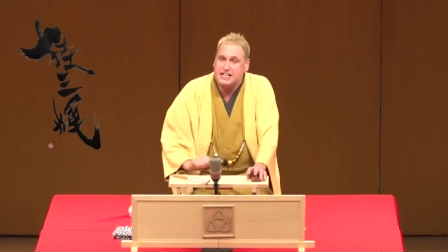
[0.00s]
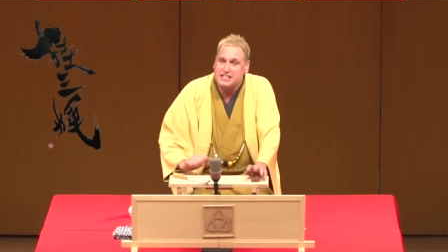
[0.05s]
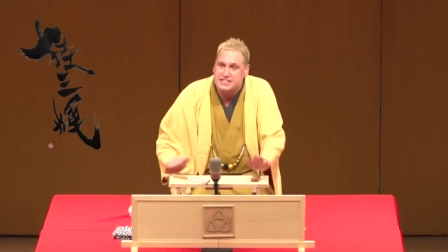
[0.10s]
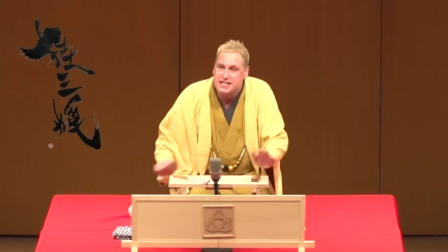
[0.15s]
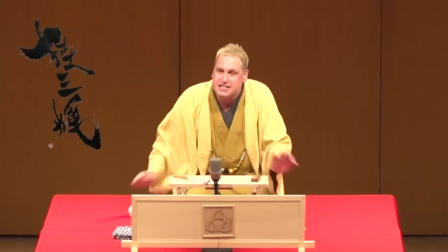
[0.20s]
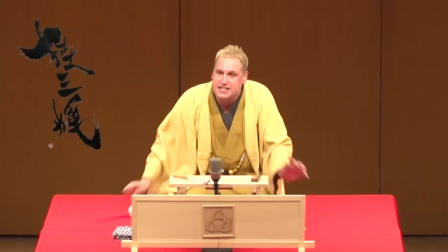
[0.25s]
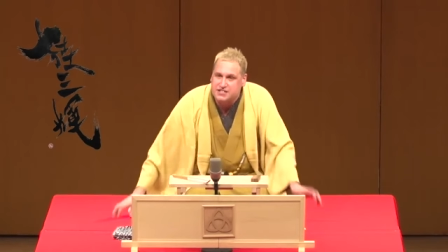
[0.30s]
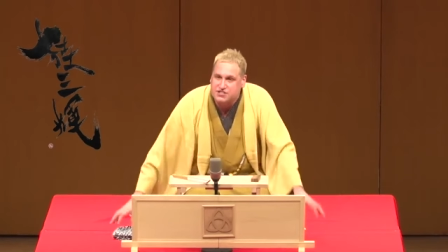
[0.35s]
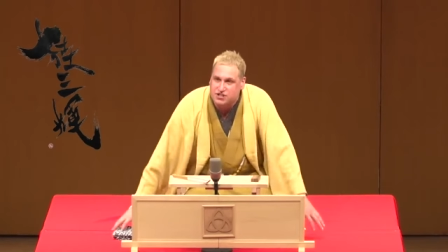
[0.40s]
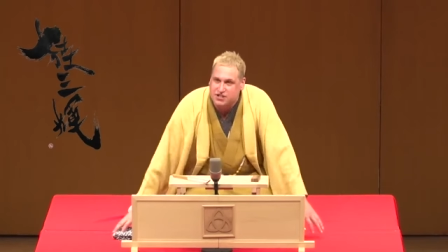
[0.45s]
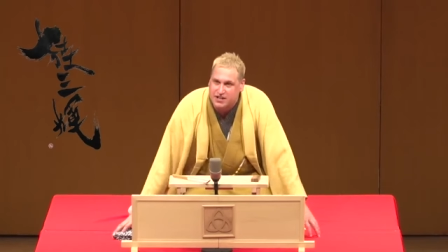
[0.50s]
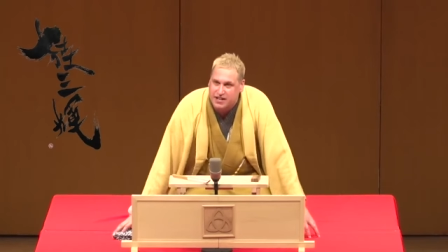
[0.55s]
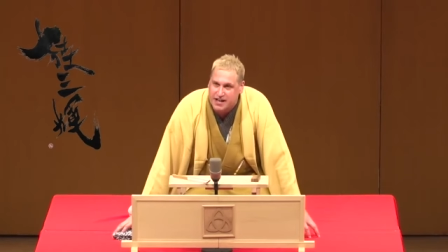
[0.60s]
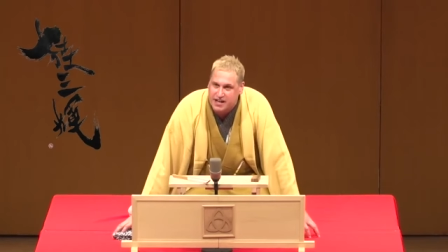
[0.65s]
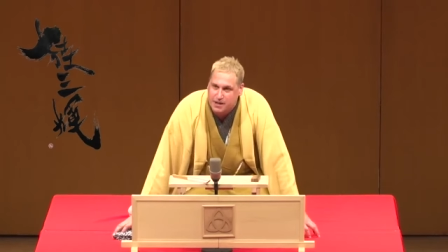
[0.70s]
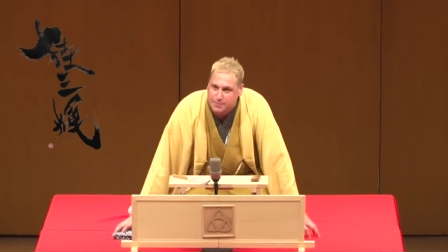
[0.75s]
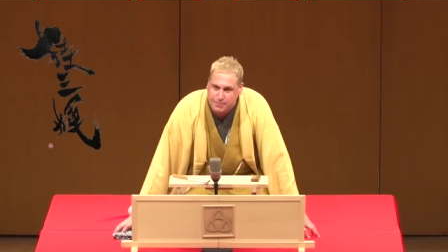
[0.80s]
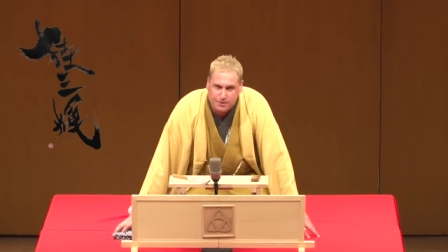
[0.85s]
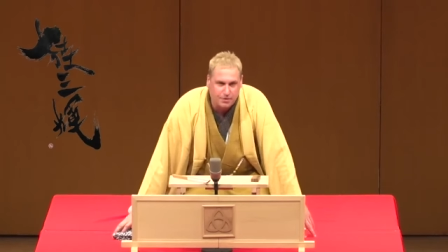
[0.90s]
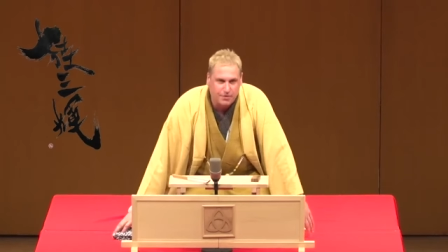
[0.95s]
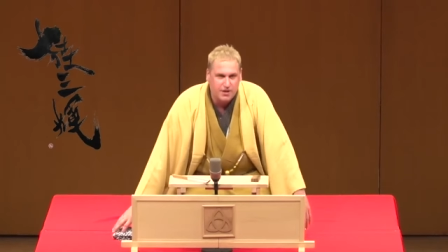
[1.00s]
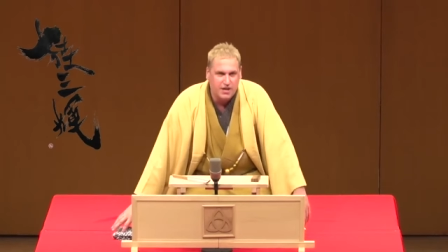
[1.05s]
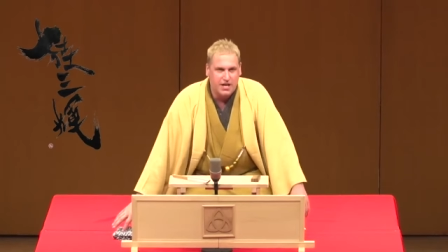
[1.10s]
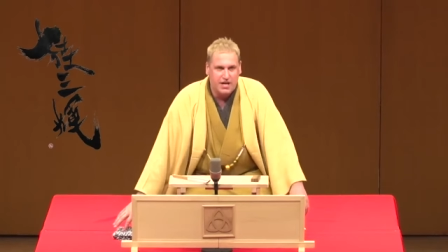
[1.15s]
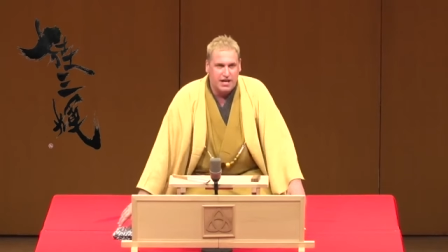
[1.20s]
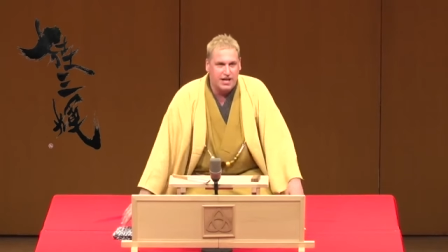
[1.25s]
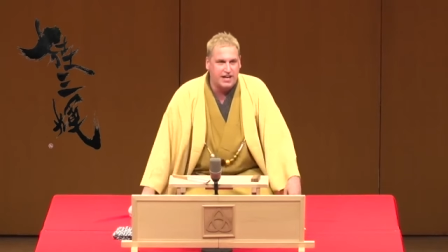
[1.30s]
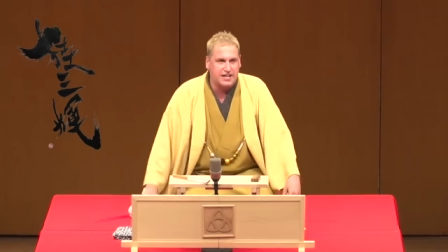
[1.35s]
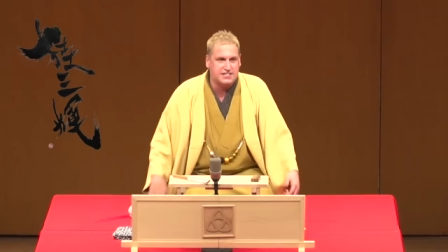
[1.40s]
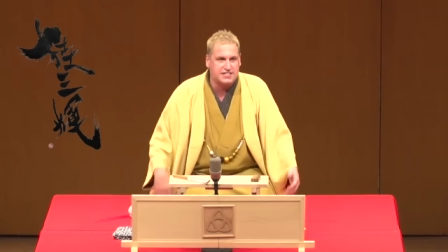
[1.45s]
He said, Yes, sir, can I help you?
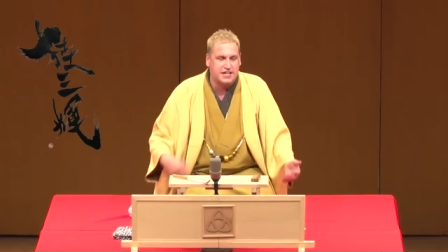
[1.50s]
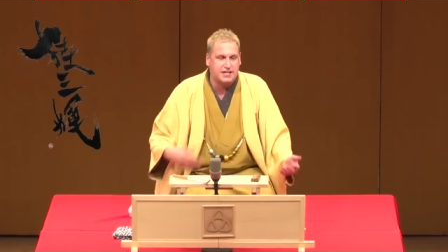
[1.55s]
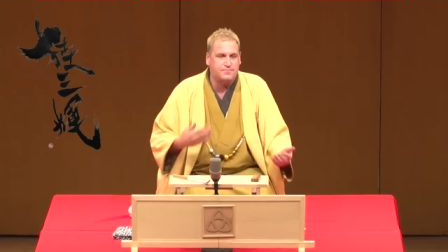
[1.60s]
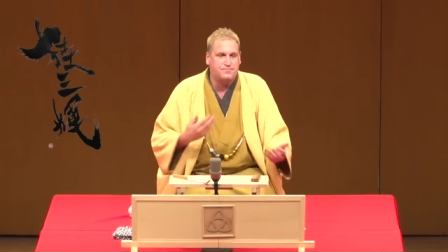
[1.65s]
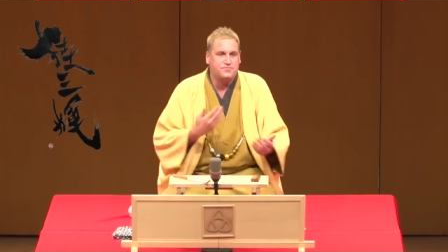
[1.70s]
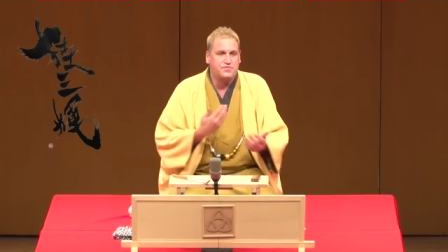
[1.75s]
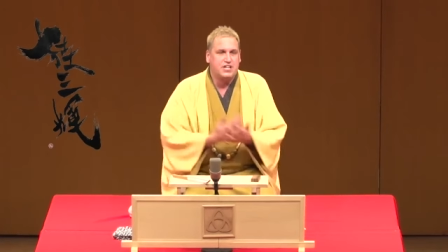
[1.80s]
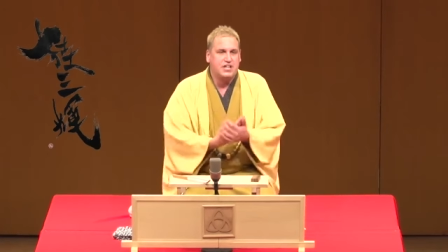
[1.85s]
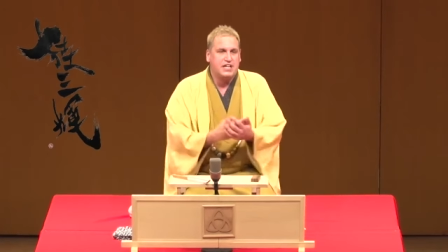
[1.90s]
And I said,